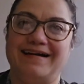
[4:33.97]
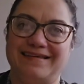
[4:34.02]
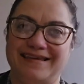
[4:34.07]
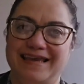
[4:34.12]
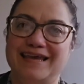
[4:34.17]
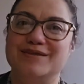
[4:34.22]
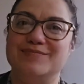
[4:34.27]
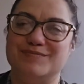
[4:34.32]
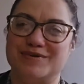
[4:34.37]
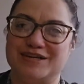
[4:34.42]

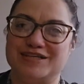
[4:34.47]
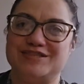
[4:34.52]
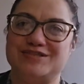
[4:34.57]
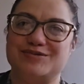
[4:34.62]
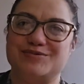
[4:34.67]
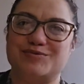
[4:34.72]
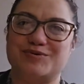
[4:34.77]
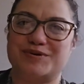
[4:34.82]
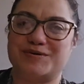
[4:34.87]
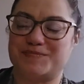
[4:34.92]
in my
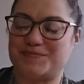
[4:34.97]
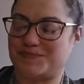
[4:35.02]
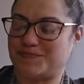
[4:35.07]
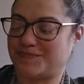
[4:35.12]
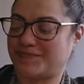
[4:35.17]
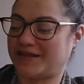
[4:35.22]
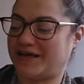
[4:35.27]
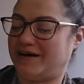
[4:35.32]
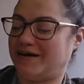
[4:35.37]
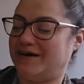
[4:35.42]
store.
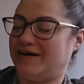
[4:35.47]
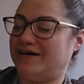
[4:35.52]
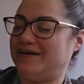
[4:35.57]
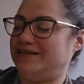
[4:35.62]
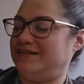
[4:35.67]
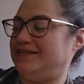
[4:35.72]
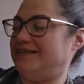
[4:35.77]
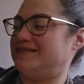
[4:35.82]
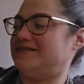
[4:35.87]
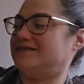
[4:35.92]

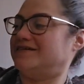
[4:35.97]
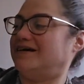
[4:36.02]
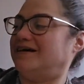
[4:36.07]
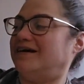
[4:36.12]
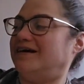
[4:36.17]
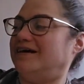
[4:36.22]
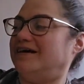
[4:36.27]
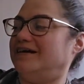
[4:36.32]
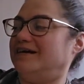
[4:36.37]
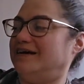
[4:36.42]
This
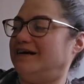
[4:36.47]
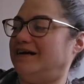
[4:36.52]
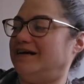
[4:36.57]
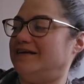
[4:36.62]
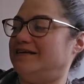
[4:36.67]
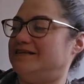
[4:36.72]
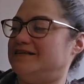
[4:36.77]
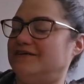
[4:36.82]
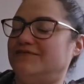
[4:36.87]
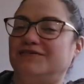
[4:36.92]
guy, I
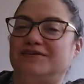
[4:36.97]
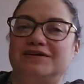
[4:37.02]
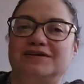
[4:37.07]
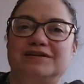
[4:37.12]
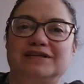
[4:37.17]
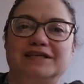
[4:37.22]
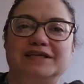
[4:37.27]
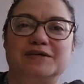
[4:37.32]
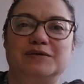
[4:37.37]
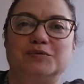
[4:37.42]

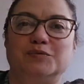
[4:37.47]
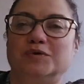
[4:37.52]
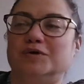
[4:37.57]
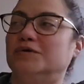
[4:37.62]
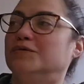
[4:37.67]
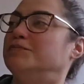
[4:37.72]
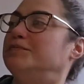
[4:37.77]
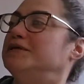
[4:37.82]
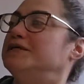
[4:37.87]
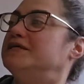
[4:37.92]
definitely
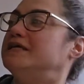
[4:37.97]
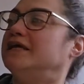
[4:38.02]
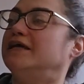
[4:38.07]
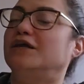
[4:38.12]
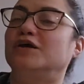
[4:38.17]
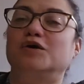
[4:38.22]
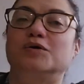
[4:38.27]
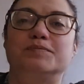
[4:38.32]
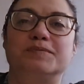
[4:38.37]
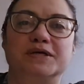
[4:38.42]
will be
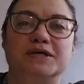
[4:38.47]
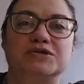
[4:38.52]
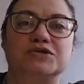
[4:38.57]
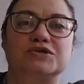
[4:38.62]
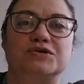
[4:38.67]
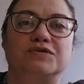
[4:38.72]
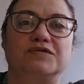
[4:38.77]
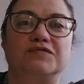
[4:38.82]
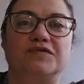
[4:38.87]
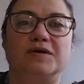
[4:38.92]
taking a
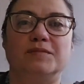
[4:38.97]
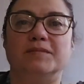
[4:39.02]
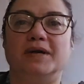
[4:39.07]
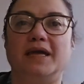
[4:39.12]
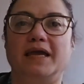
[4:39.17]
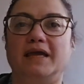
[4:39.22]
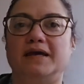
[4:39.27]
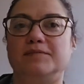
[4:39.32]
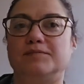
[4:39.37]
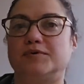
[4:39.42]
picture of him
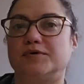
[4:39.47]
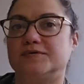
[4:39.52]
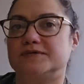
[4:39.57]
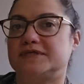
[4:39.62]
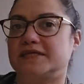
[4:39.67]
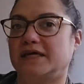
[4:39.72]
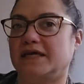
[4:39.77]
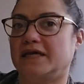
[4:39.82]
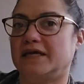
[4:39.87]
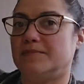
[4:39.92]
and
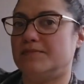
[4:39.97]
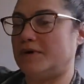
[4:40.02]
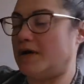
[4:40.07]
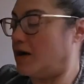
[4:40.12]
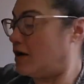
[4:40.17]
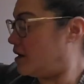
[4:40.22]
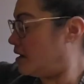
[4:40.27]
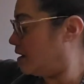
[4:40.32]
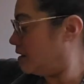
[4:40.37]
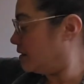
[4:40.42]
posting him
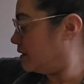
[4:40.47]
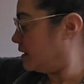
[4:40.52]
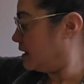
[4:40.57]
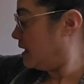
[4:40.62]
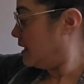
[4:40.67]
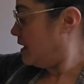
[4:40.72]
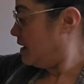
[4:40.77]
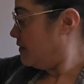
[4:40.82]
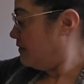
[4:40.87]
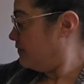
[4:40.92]
on
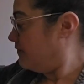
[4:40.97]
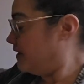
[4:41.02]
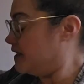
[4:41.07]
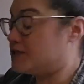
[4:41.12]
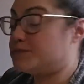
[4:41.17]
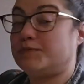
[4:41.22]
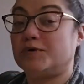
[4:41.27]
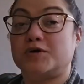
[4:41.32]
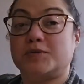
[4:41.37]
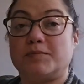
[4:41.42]

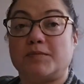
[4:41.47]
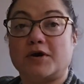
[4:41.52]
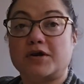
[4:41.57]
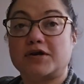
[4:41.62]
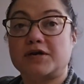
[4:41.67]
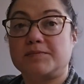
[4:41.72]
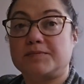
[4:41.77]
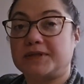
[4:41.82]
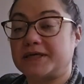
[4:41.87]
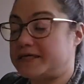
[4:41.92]
Facebook
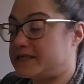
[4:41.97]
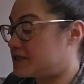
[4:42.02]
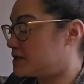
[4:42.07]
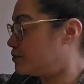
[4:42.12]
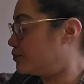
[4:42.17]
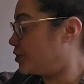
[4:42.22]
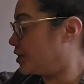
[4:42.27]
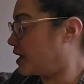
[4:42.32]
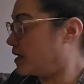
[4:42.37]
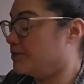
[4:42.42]
Marketplace,
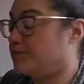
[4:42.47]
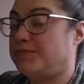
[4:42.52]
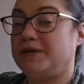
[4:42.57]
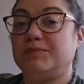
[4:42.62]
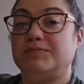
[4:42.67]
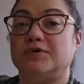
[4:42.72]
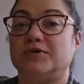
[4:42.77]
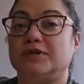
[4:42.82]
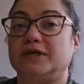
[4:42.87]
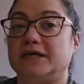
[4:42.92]
bringing
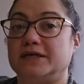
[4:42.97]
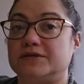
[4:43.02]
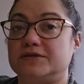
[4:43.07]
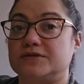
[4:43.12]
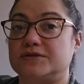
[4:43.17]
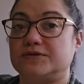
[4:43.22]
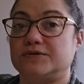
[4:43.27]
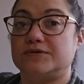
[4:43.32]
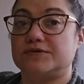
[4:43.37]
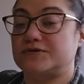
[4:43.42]
people
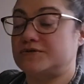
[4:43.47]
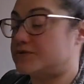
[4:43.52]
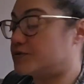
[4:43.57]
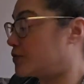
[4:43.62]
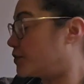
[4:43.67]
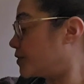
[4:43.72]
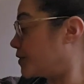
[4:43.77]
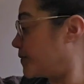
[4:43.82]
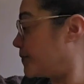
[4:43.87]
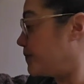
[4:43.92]
into the
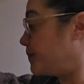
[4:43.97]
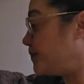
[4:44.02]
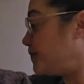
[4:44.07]
store.